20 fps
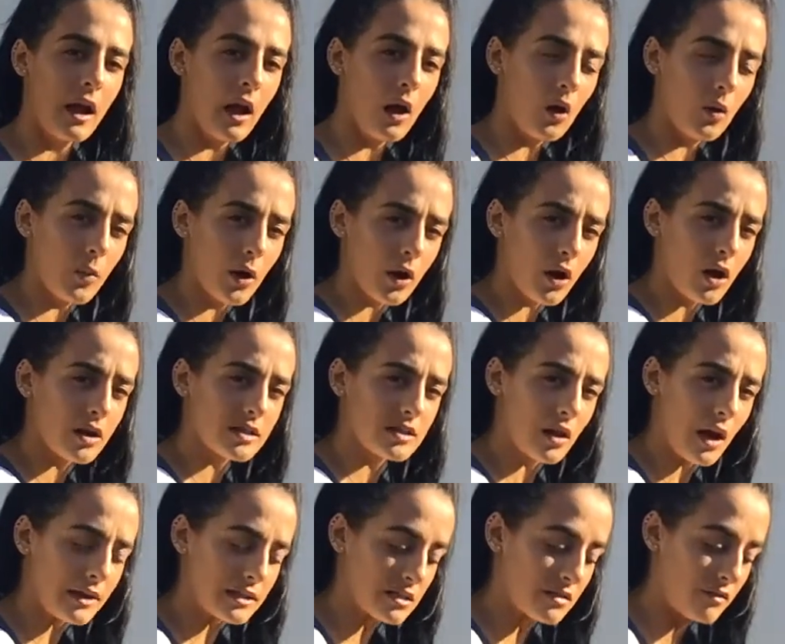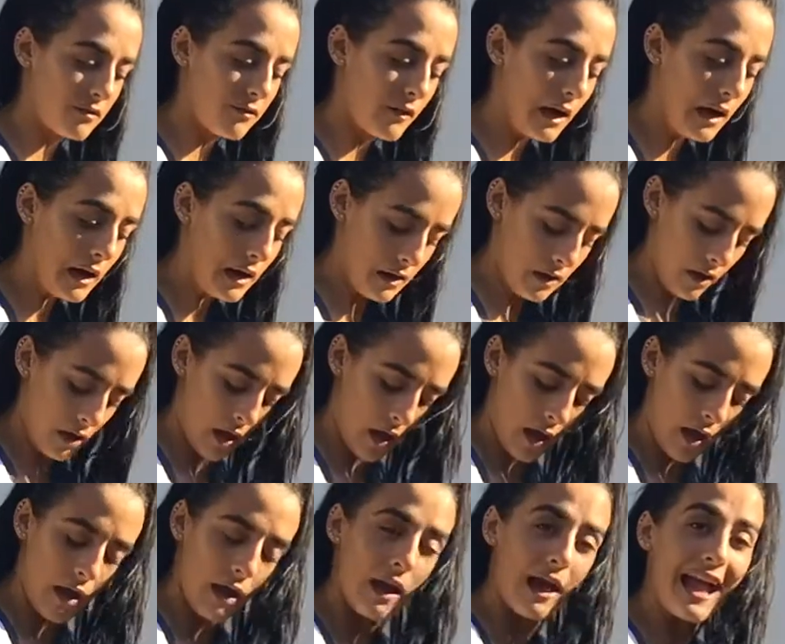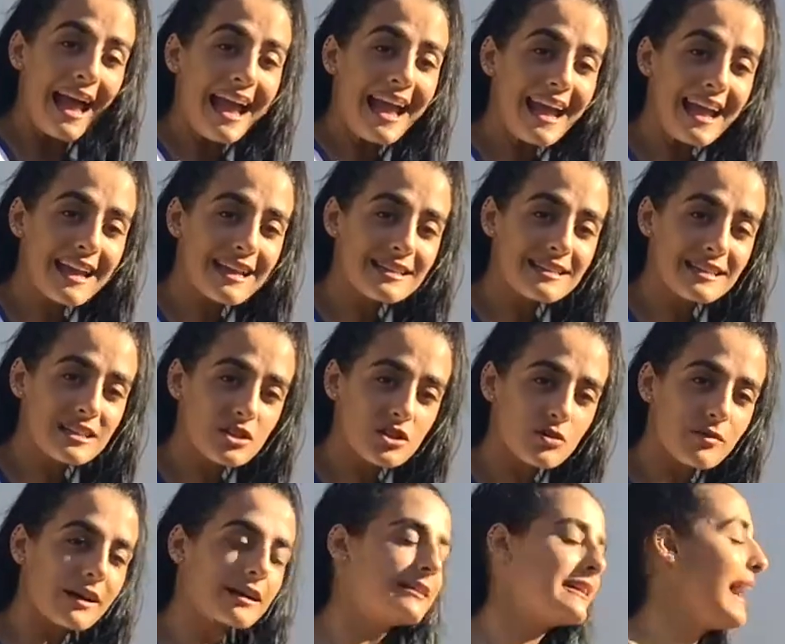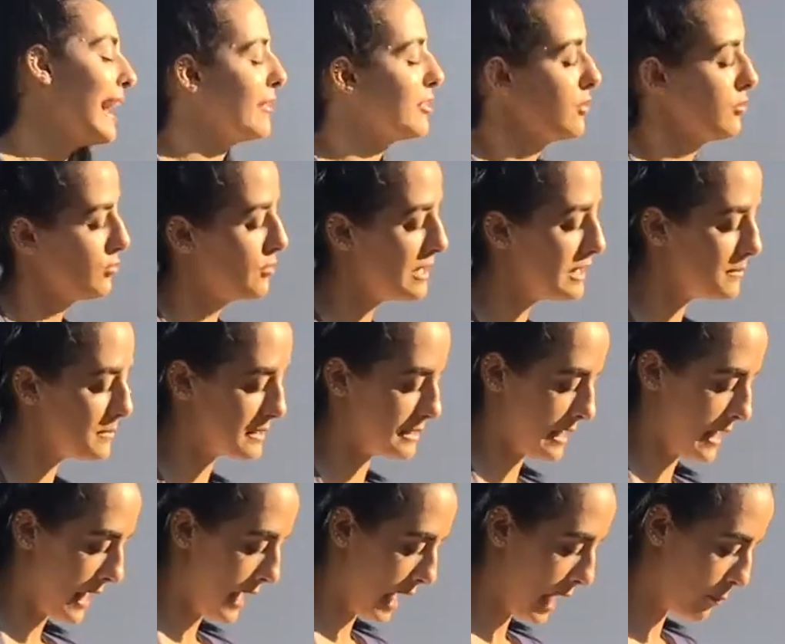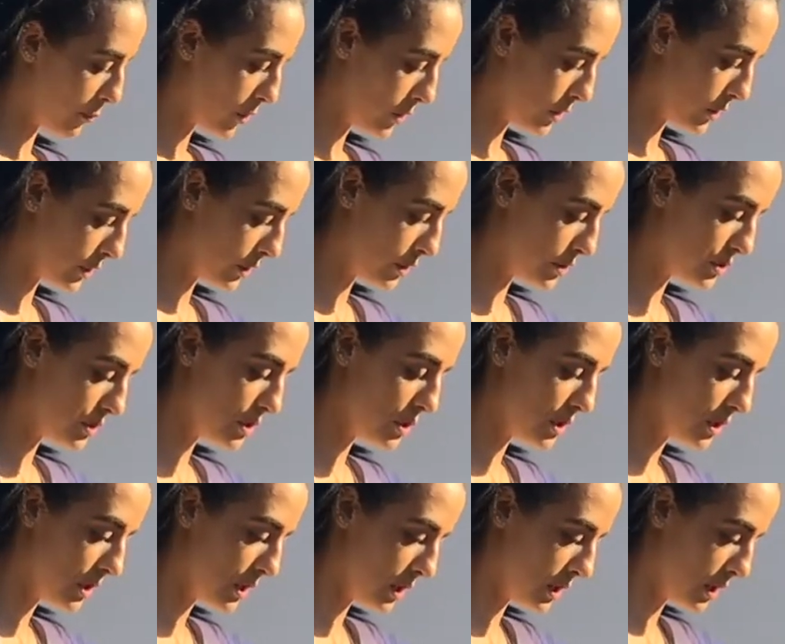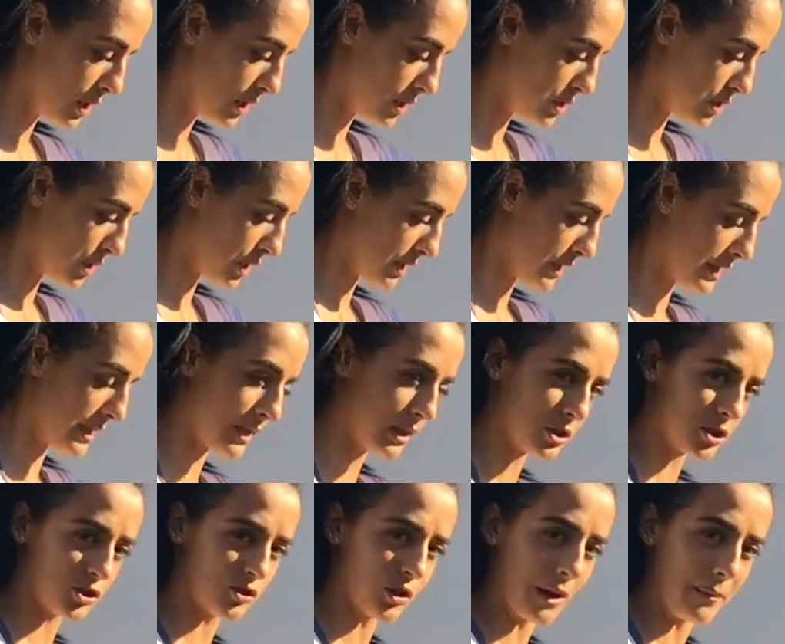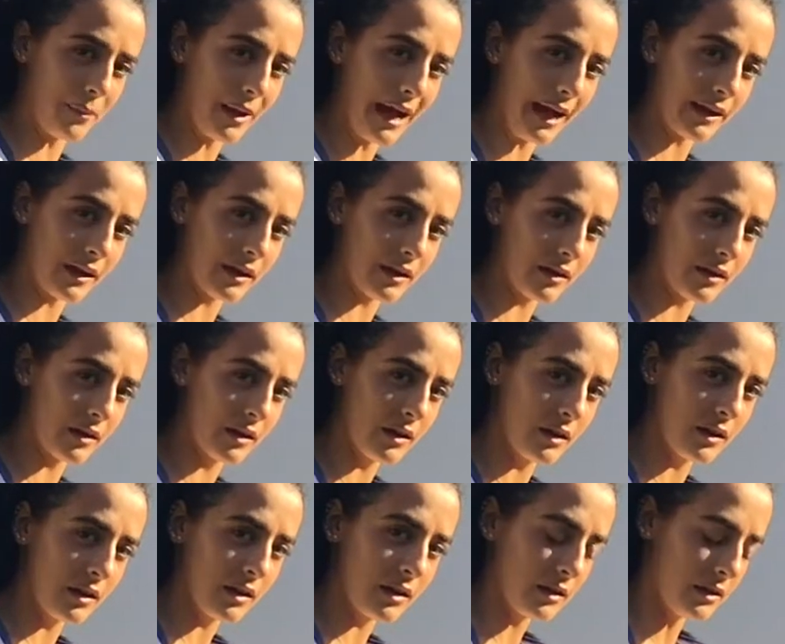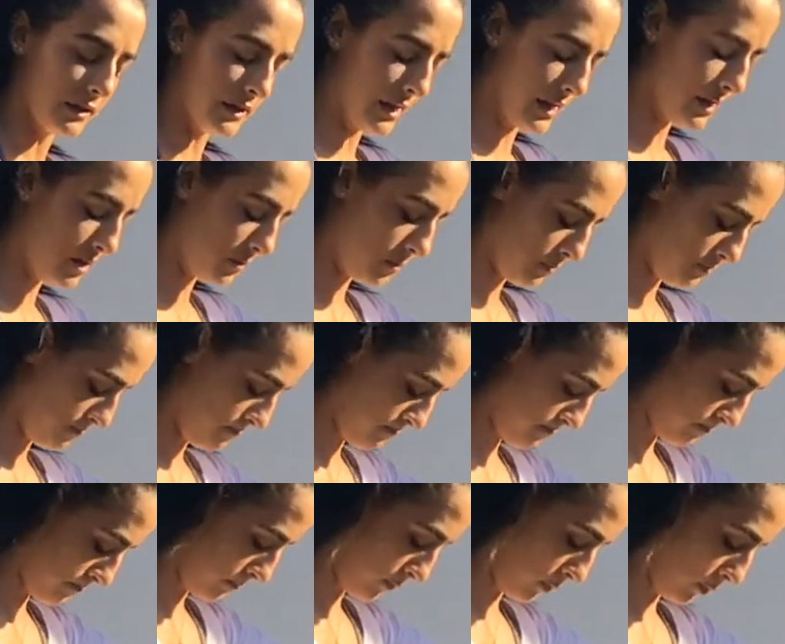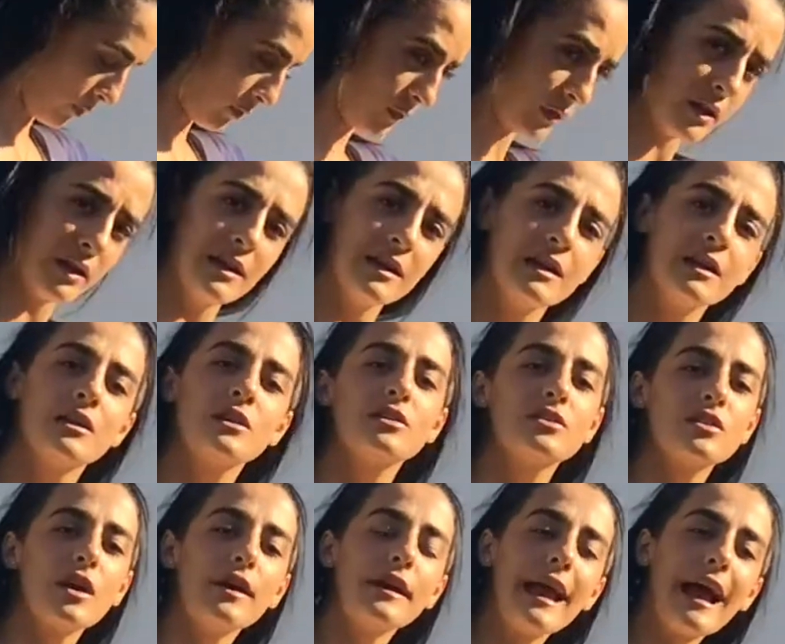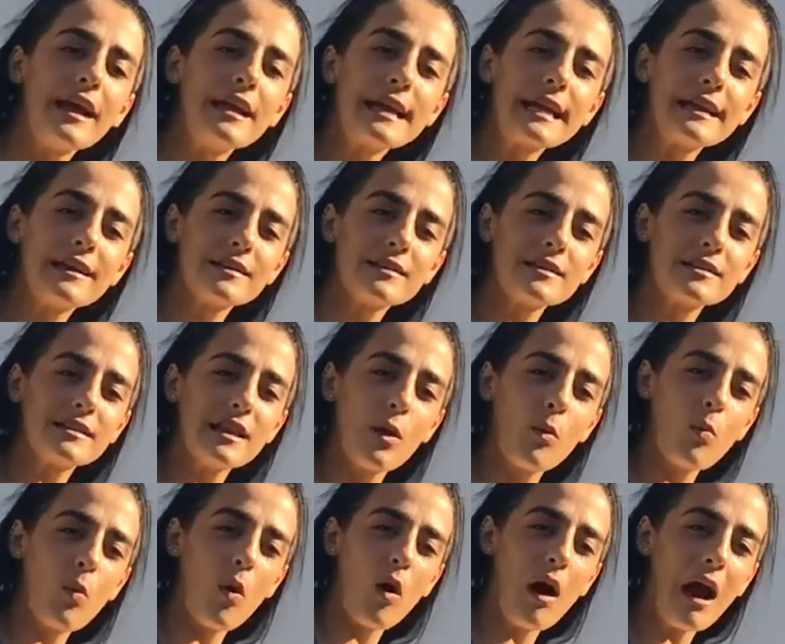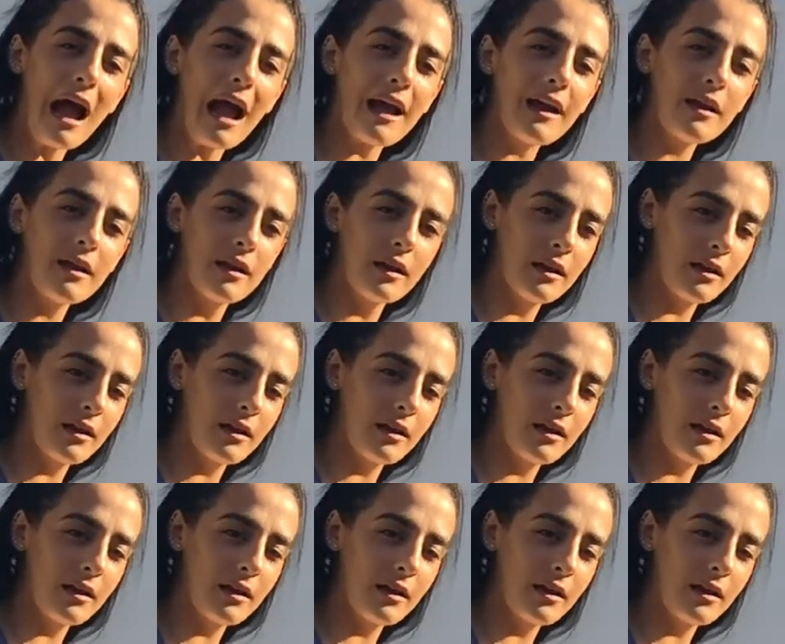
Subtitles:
elbow goes nice and far, hand is directly at the ribs, and what you're going to do is you're going to kick it straight back, yeah? So now you can understand why